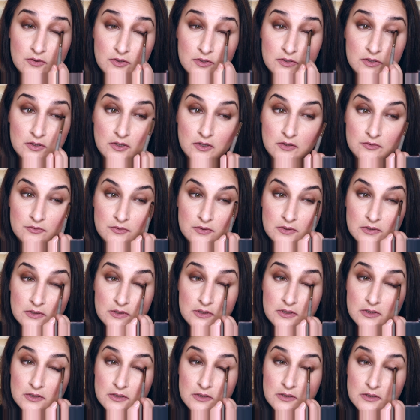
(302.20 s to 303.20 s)
yourself a
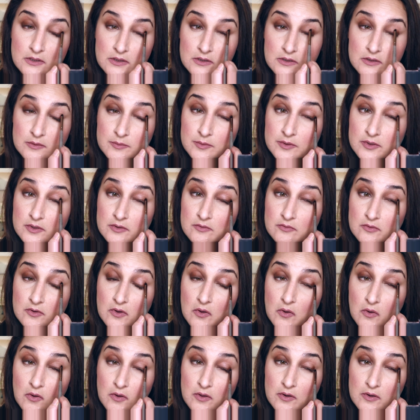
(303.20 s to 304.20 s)
little bit of a
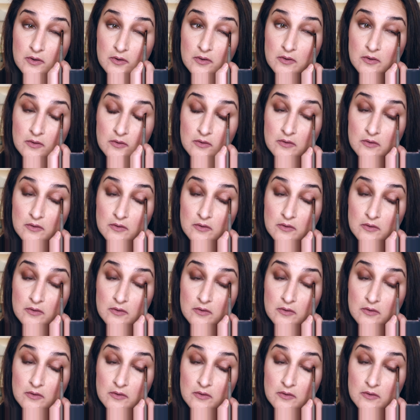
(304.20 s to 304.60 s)
corner.